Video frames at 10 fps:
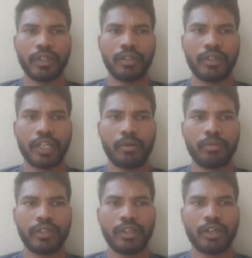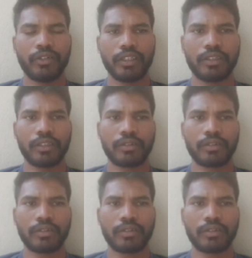liability of ledger.